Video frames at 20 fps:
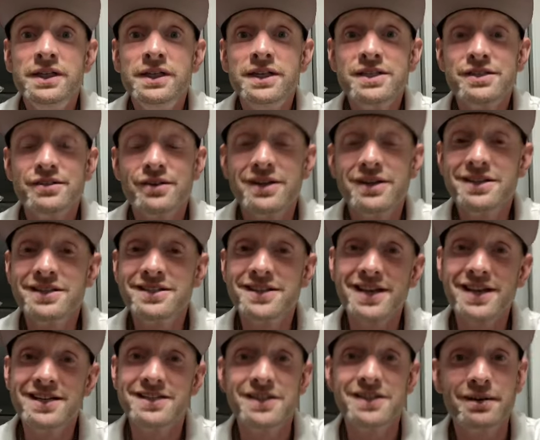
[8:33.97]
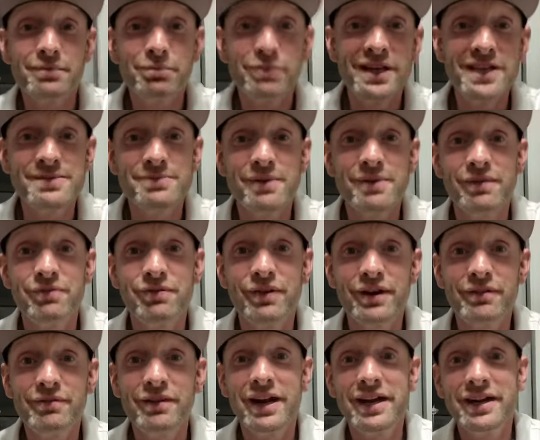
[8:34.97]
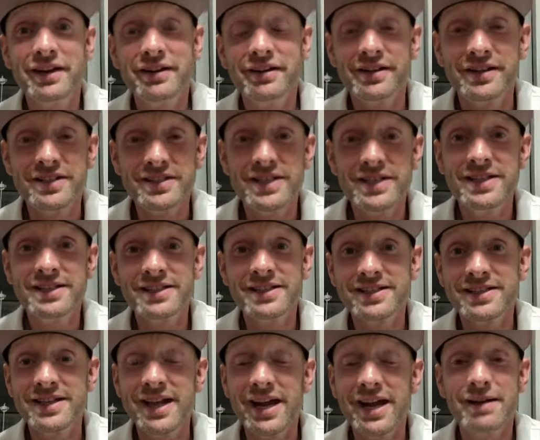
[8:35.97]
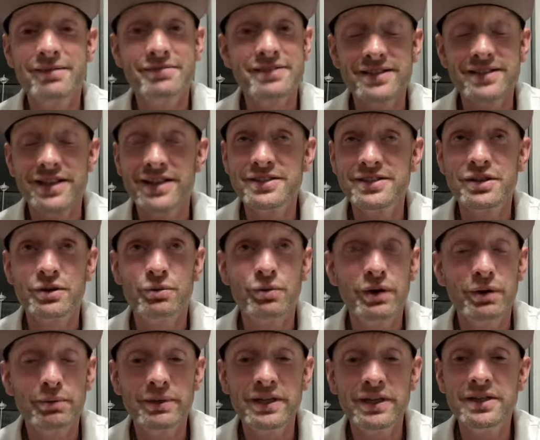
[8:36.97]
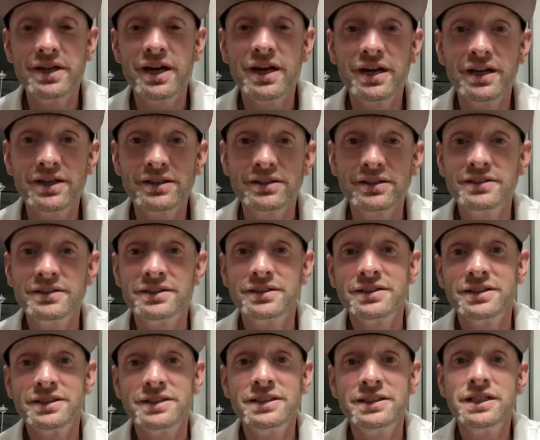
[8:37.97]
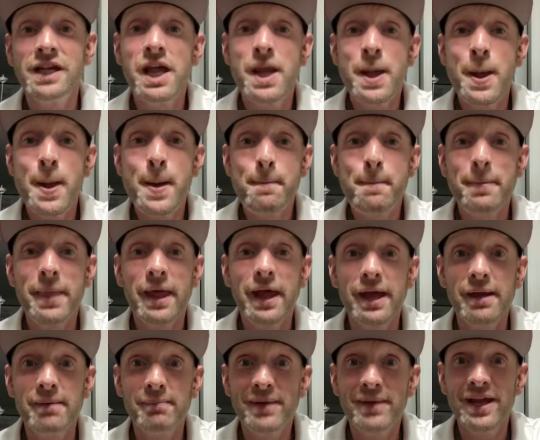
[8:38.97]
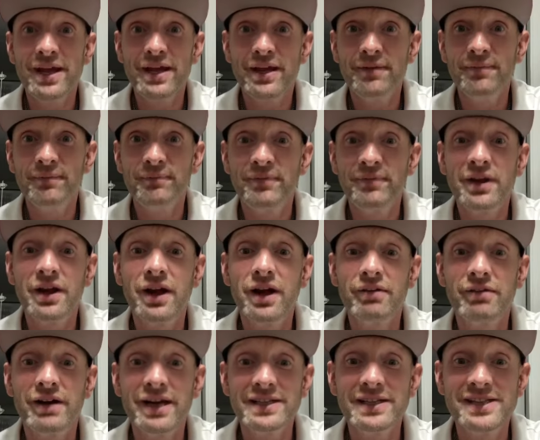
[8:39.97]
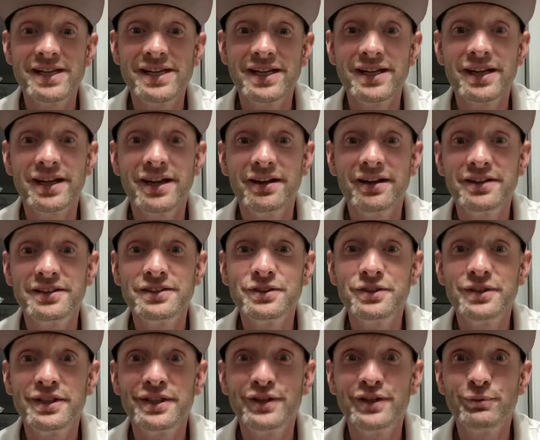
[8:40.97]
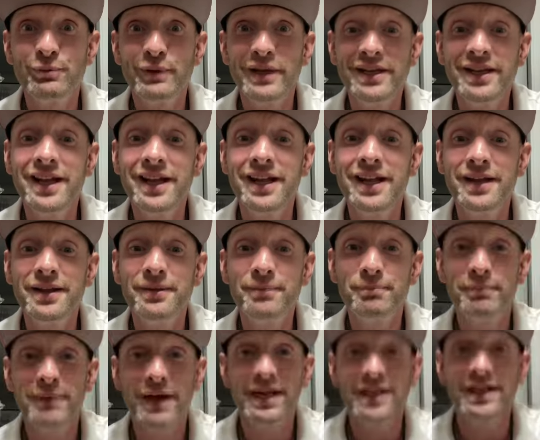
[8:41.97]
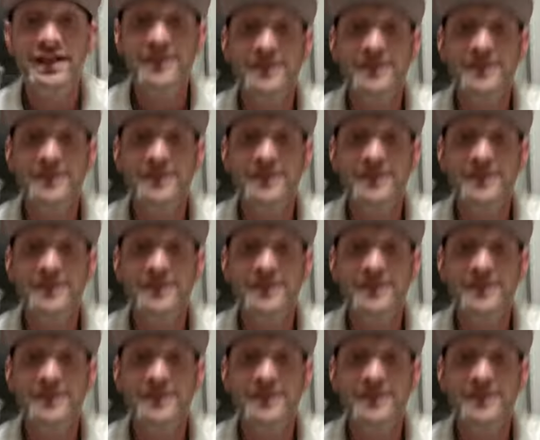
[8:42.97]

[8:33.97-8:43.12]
So I just ask you to bless my friend right here in Jesus' name. Just let your will be done. Amen. All right. Take care. Enjoy your weekend. Bye.